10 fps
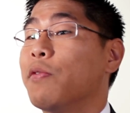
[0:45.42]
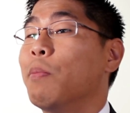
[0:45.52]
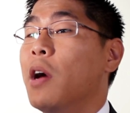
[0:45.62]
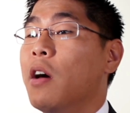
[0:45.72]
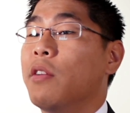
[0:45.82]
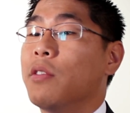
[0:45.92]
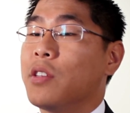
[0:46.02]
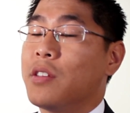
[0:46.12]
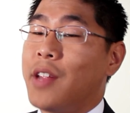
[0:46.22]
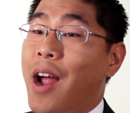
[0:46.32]
from
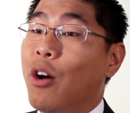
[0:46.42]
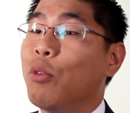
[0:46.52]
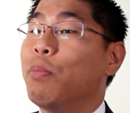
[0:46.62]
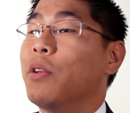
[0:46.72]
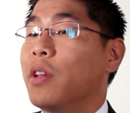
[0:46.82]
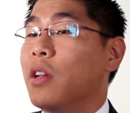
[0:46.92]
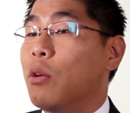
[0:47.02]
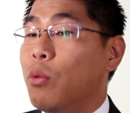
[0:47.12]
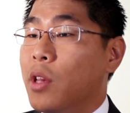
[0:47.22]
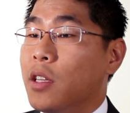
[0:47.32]
others is our ability to
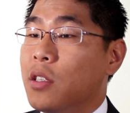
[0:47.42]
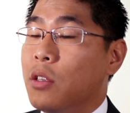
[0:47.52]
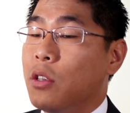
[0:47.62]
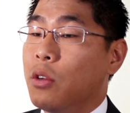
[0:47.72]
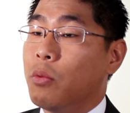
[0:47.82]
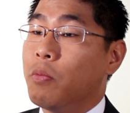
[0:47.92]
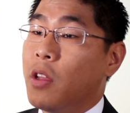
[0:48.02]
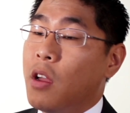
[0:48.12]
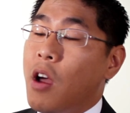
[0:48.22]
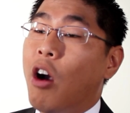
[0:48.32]
relate to you,
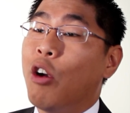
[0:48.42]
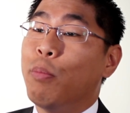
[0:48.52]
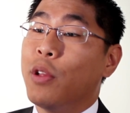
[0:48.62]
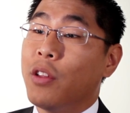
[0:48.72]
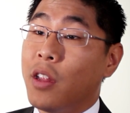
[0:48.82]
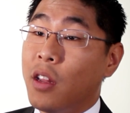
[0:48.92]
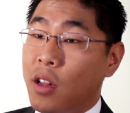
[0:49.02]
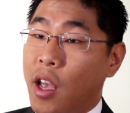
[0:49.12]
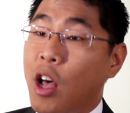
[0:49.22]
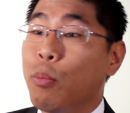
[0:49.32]
our ability
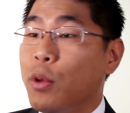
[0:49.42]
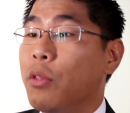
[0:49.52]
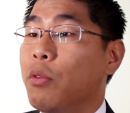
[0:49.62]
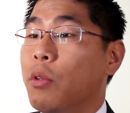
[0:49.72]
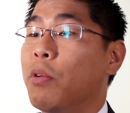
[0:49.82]
to help you through the